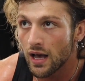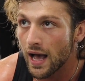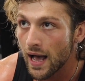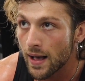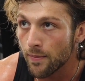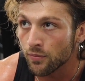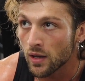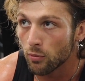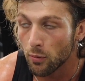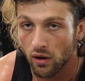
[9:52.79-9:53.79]
But
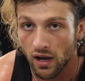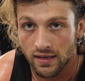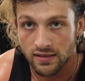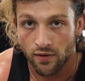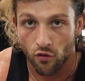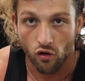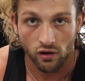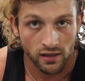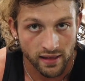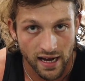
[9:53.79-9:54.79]
because I've
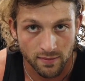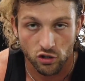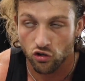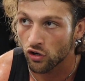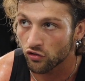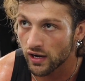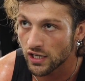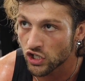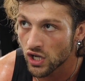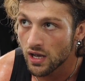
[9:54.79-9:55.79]
already taxed my shortened
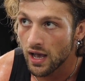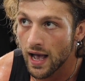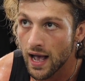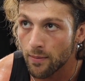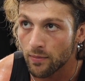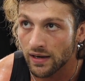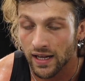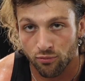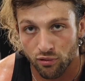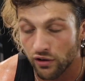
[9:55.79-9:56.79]
range and
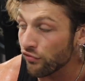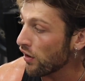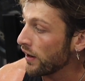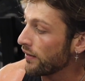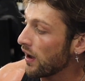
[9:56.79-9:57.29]
that's pretty fried,